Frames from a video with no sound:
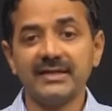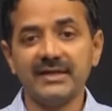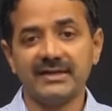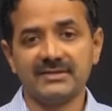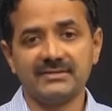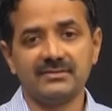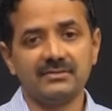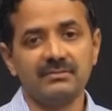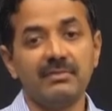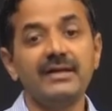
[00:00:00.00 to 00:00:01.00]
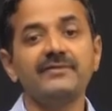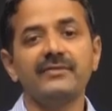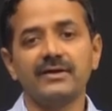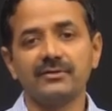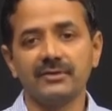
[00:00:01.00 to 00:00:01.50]
genetics,
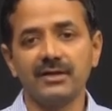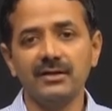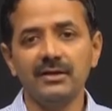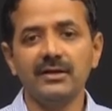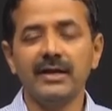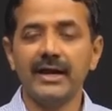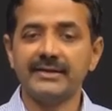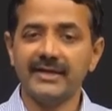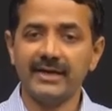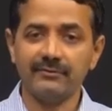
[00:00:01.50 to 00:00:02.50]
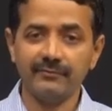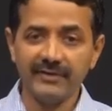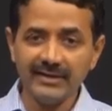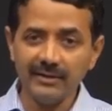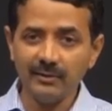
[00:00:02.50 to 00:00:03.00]
multifactorial, and they have
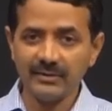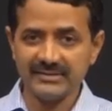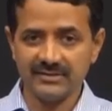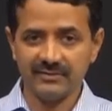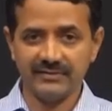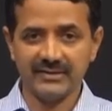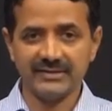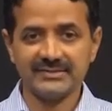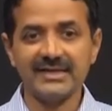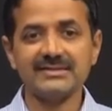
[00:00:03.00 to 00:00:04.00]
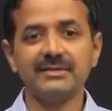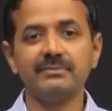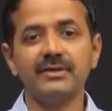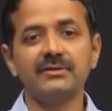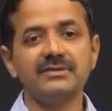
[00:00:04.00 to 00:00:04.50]
very low risk of recurrence as
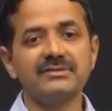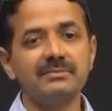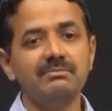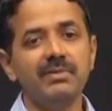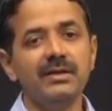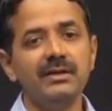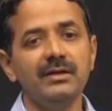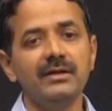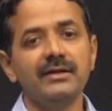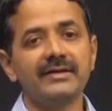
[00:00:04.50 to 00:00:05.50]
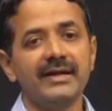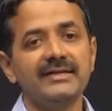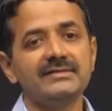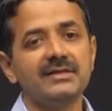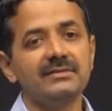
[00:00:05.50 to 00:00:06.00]
compared to the simple
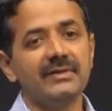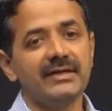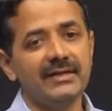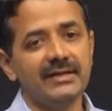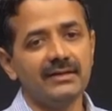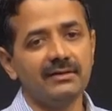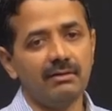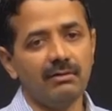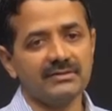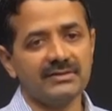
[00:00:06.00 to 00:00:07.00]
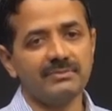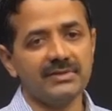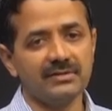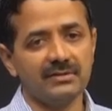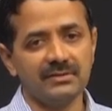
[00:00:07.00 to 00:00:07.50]
traditional Mendelian or
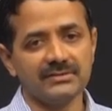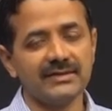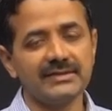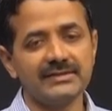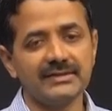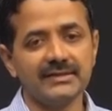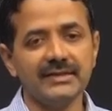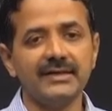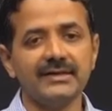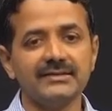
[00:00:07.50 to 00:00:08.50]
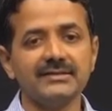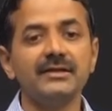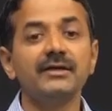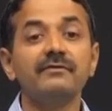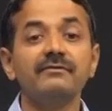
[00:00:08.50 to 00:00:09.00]
simple single gene inheritance,
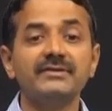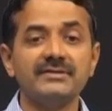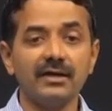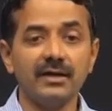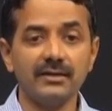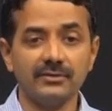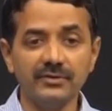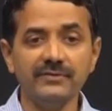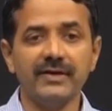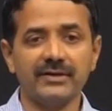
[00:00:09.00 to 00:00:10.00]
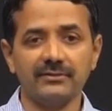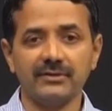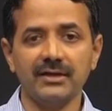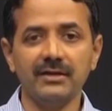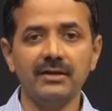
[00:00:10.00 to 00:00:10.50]
which are
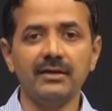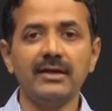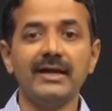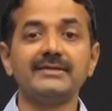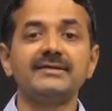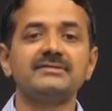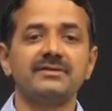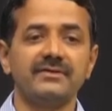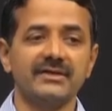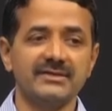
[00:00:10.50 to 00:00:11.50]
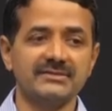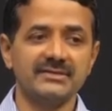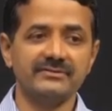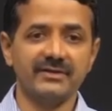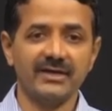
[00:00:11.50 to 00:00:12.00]
unifactorial and the risk of recurrence
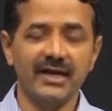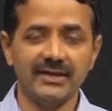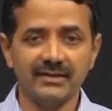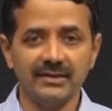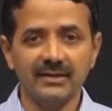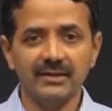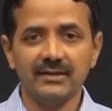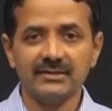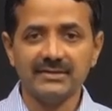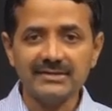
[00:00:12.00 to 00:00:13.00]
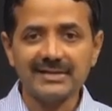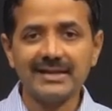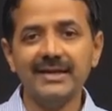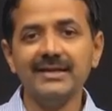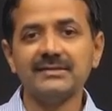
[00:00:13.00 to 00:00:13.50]
is very high. This
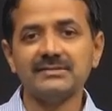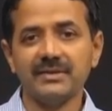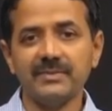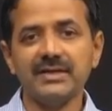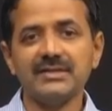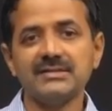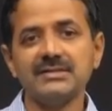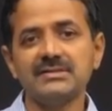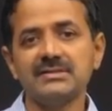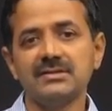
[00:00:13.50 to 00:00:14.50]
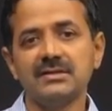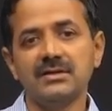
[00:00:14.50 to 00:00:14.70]
slide summarizes